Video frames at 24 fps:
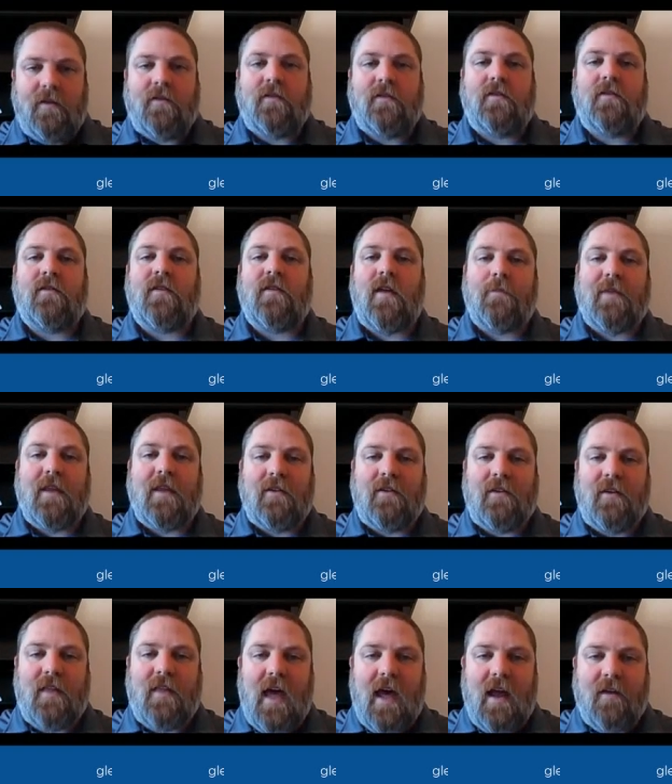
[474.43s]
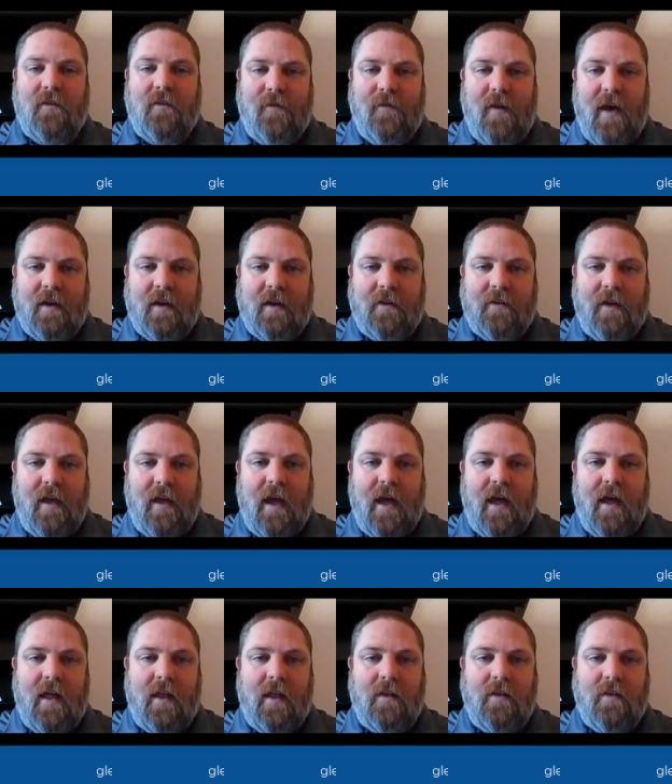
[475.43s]
something to that effect.
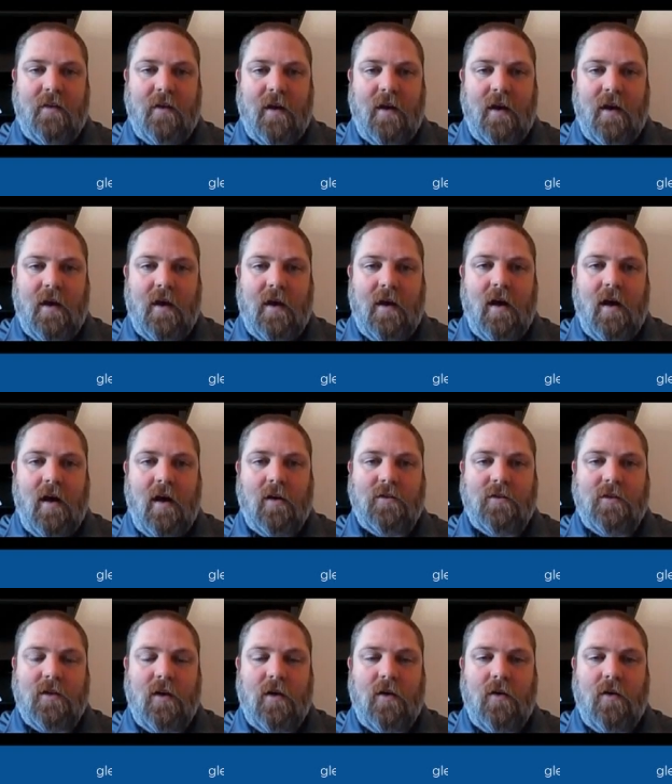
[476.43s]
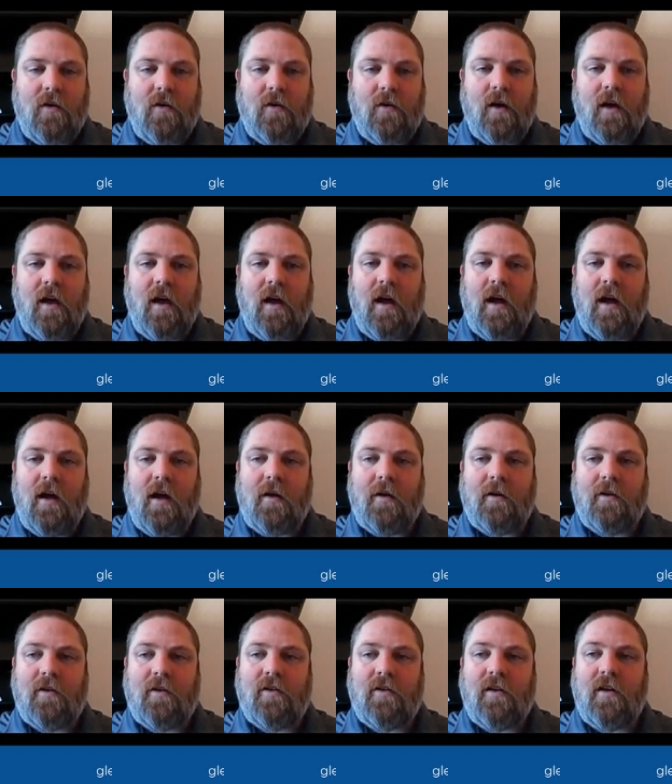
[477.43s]
And also
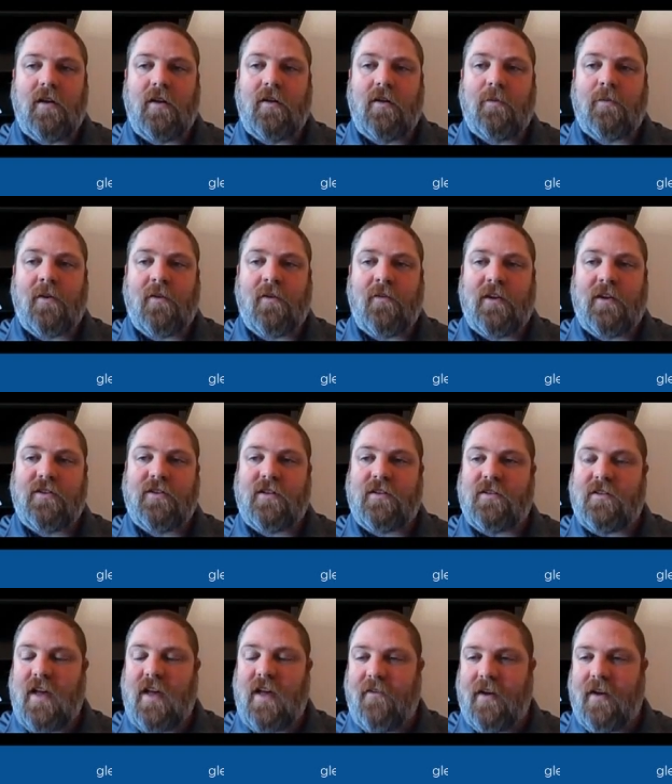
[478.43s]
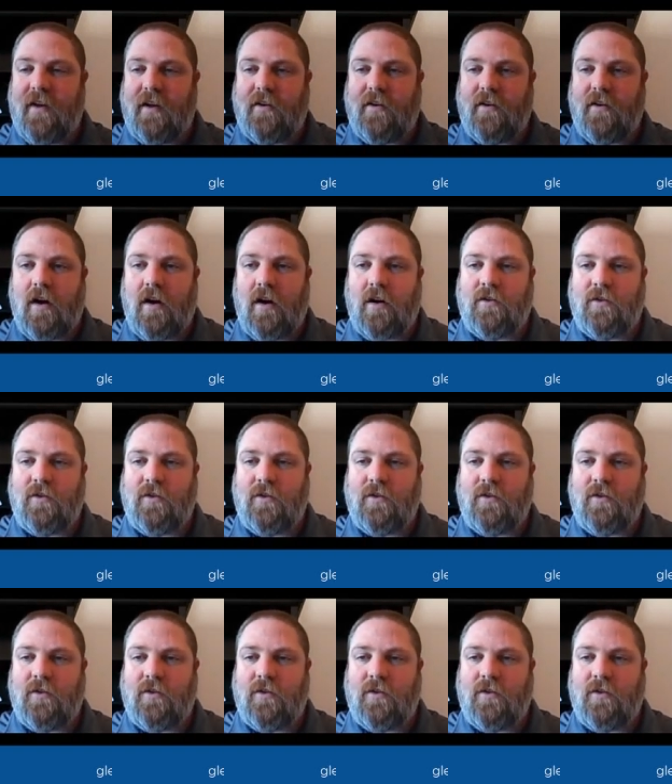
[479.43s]
provision 7 under